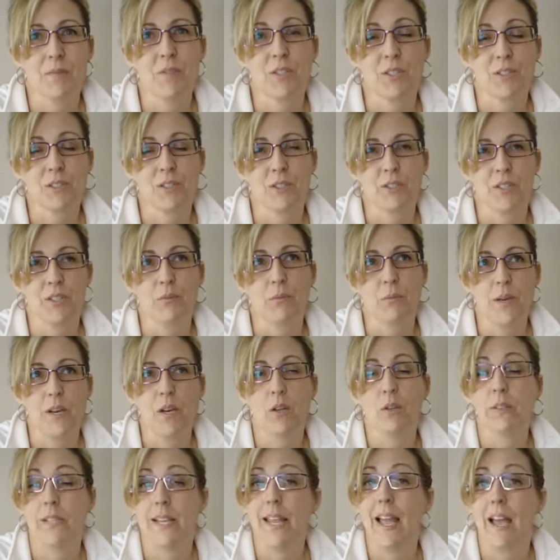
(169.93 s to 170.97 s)
Absolutely.
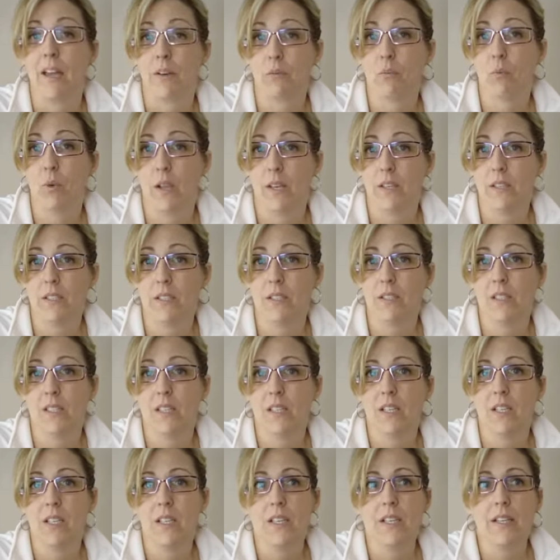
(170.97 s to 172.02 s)
We only had one,
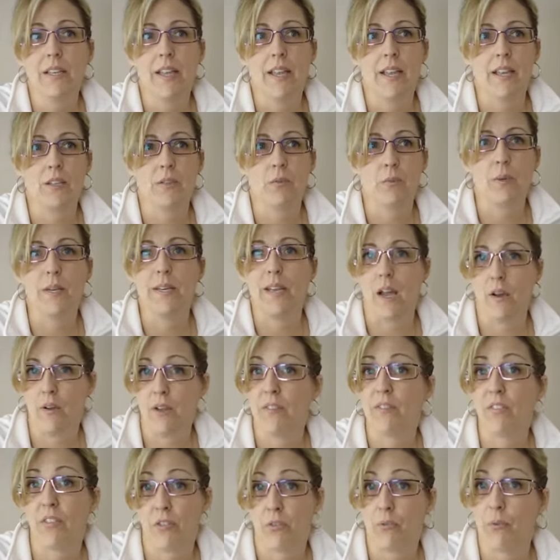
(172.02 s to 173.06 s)
and we now
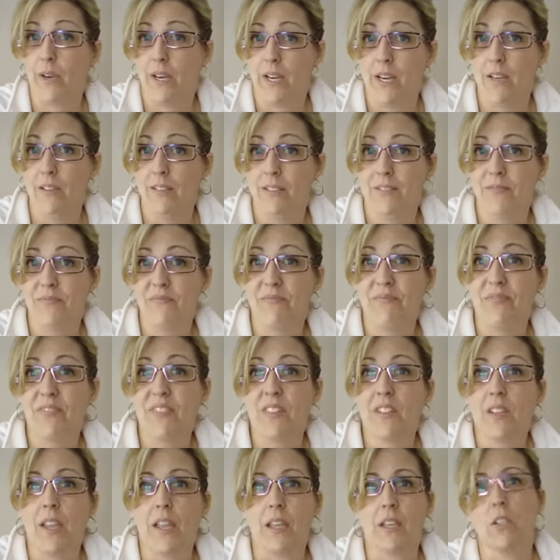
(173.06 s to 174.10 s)
have three.
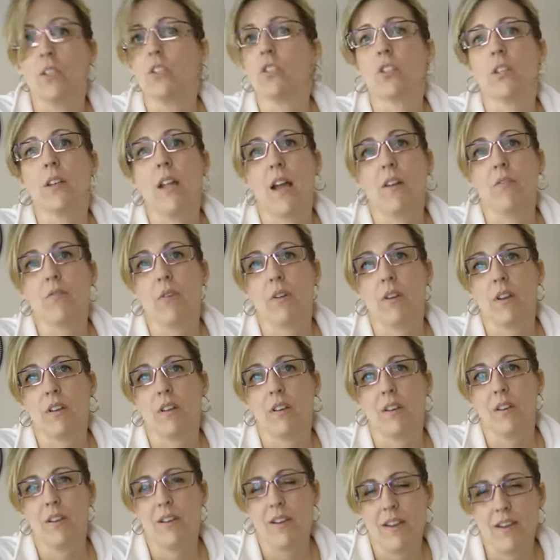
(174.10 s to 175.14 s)
And you should have one
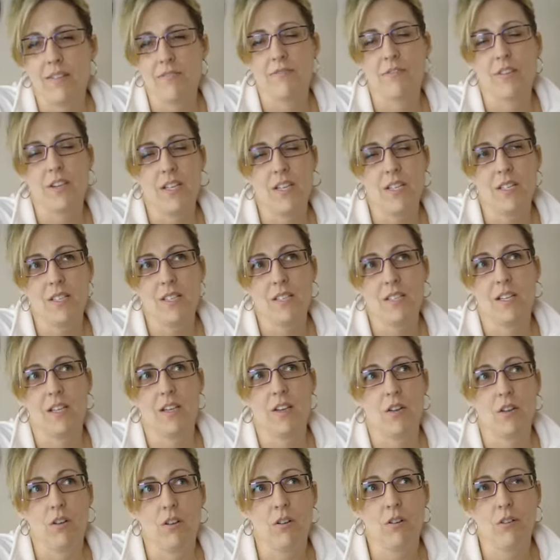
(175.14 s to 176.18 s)
on every
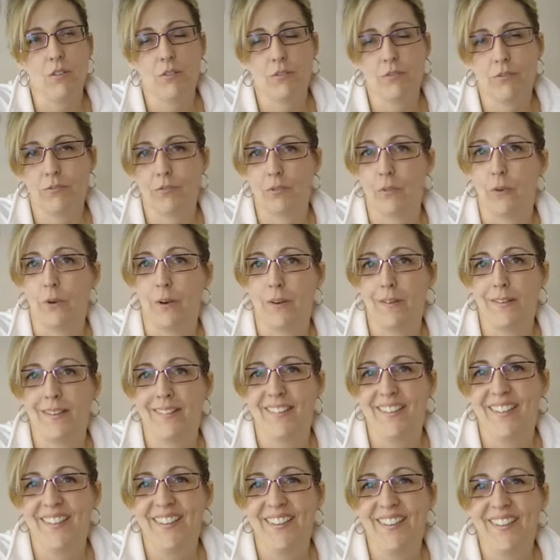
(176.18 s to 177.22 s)
single floor.
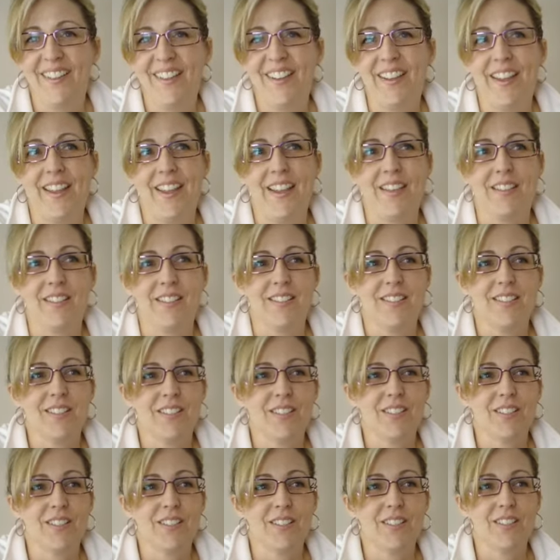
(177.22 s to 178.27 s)
And
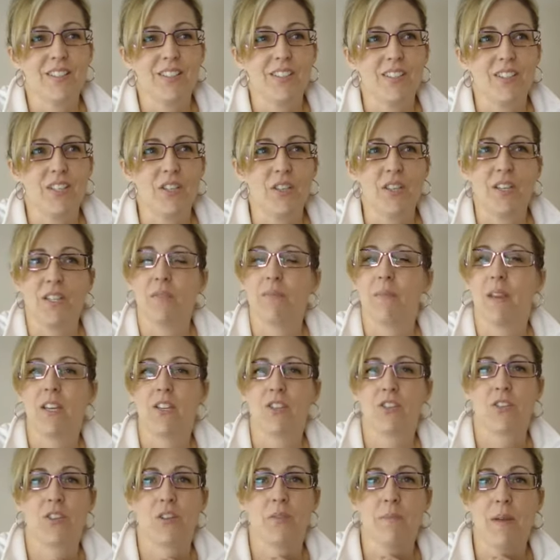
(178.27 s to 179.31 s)
you need to
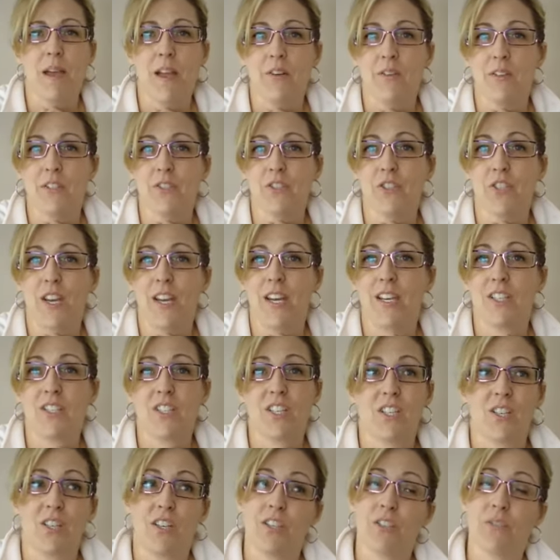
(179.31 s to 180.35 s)
make sure your batteries are
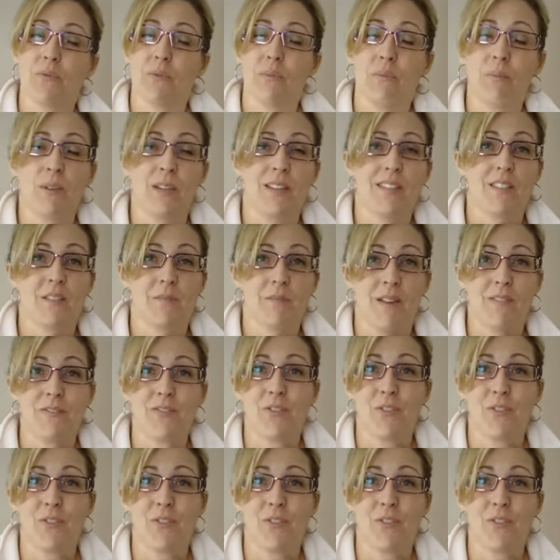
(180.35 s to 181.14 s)
changed, and you need to replace them